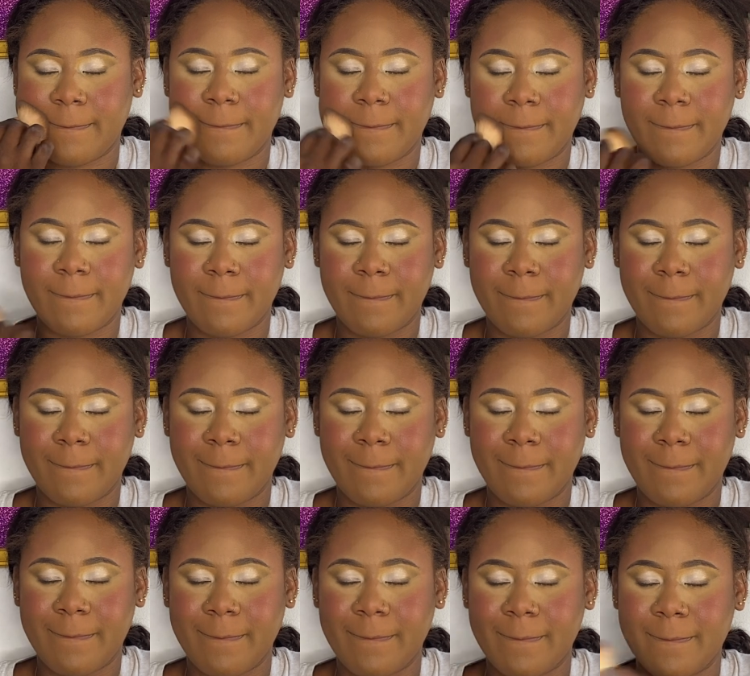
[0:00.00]

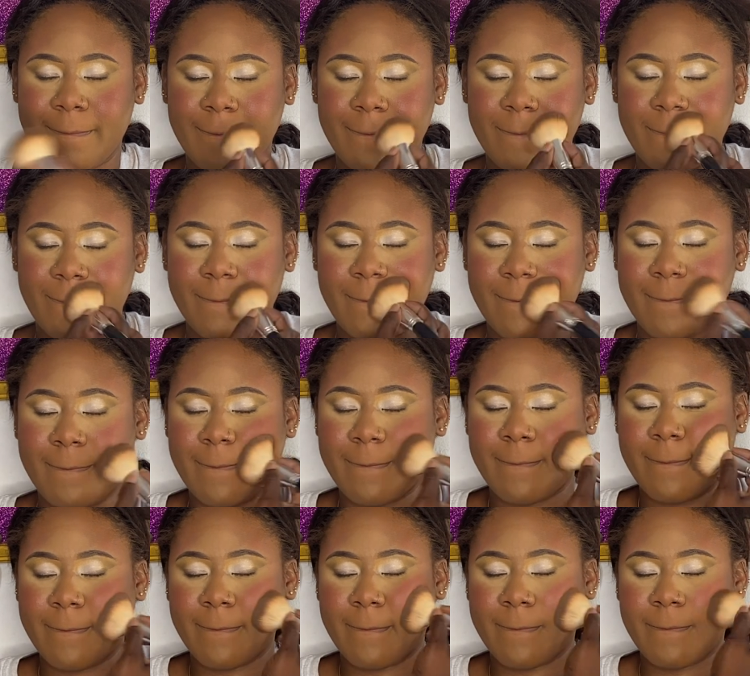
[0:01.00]

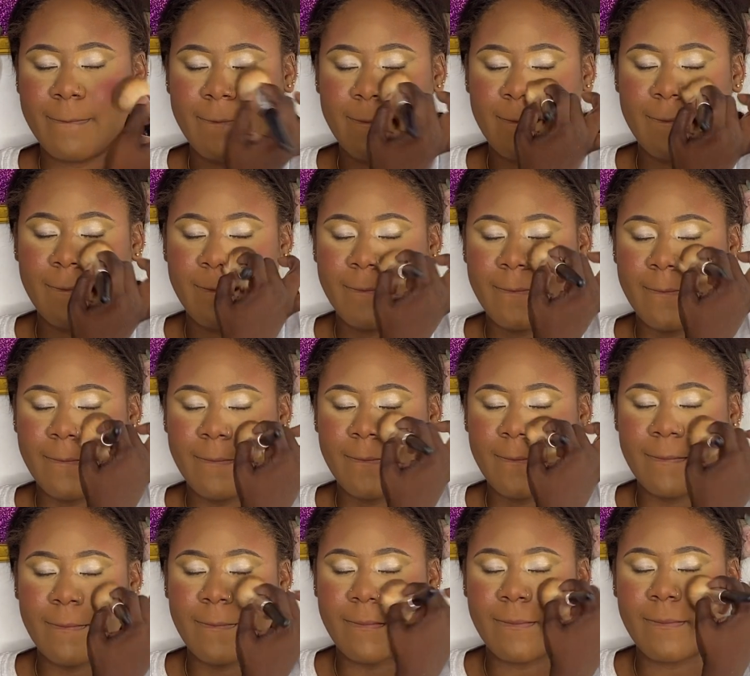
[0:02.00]

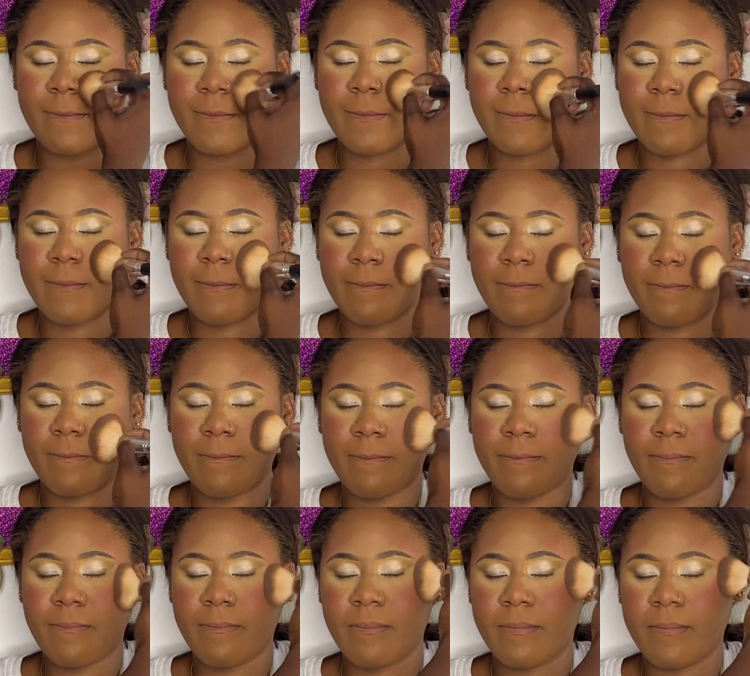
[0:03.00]

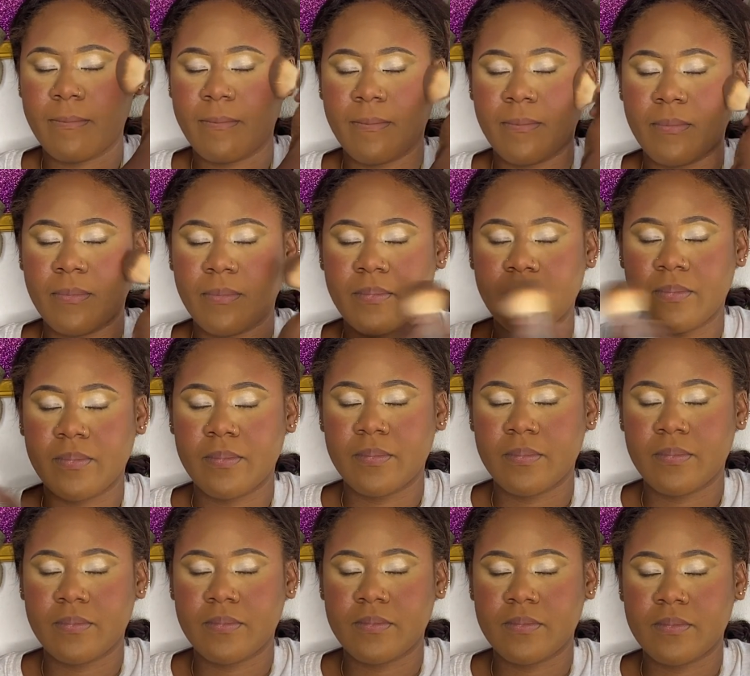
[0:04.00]

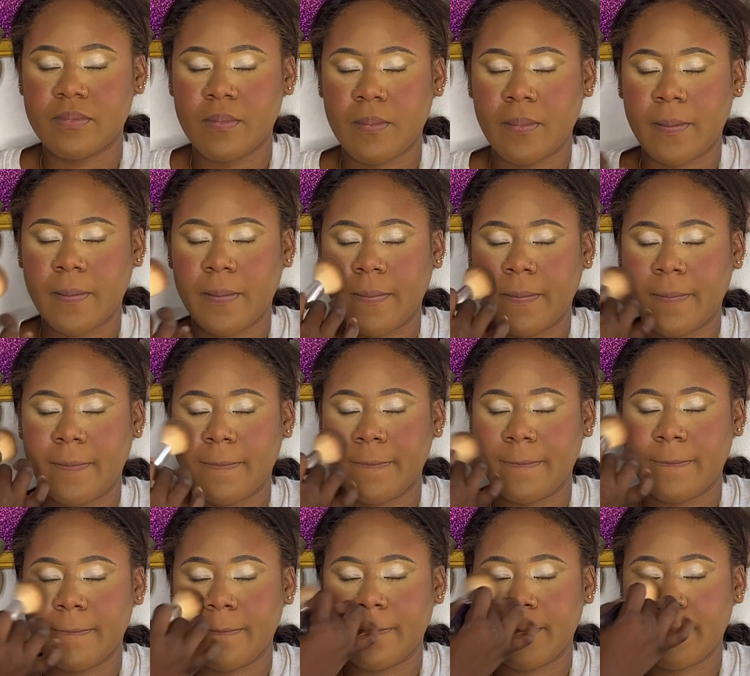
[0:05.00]

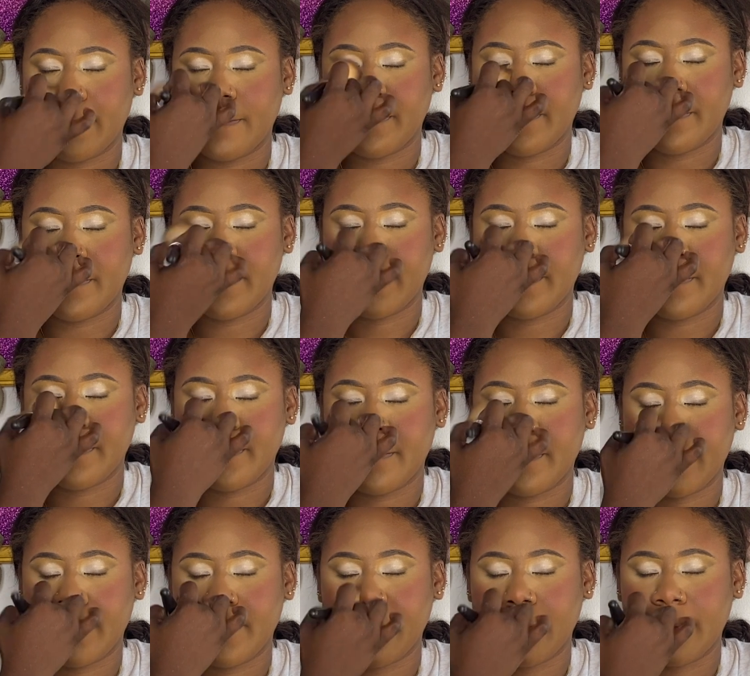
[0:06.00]

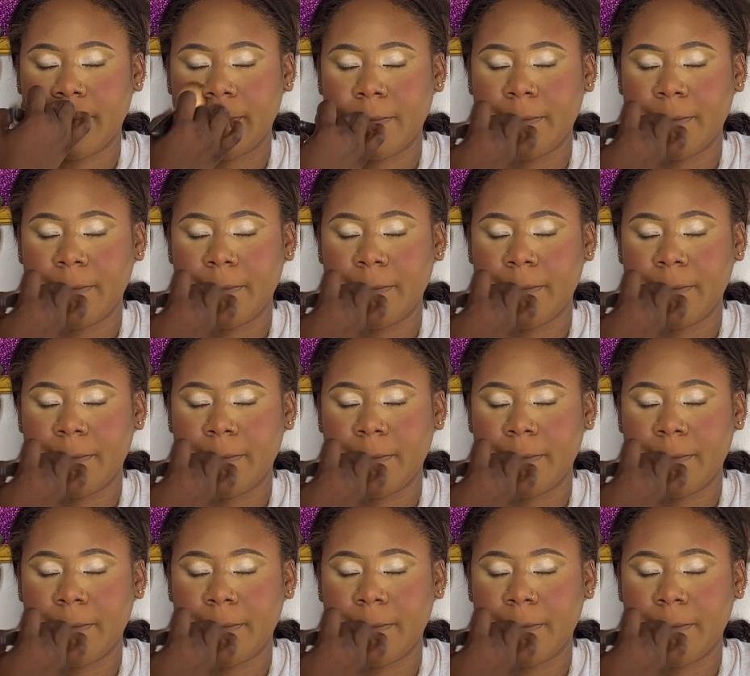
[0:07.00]
[no speech]